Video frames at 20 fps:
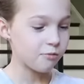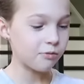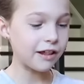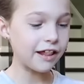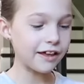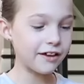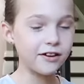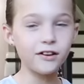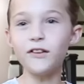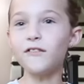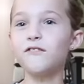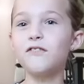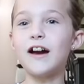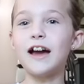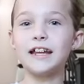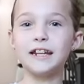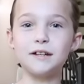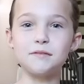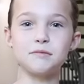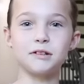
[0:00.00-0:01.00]
Well, I couldn't
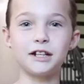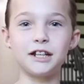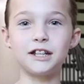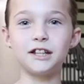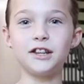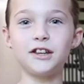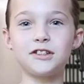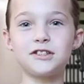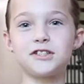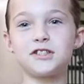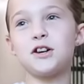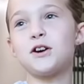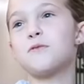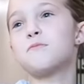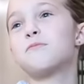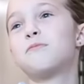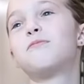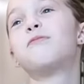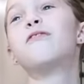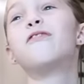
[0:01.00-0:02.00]
find it, but it looks so
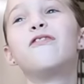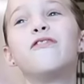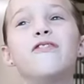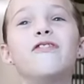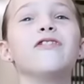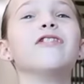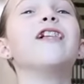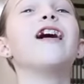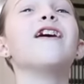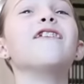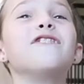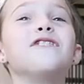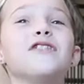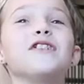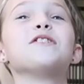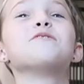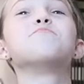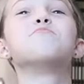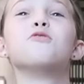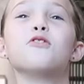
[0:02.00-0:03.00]

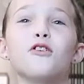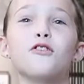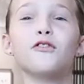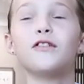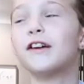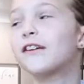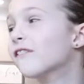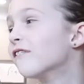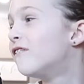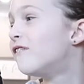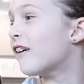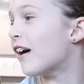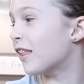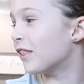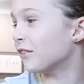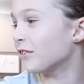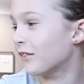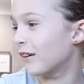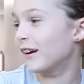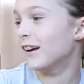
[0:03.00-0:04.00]
fluffy, poofy, and
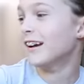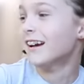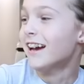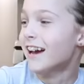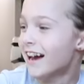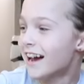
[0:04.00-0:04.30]
feathery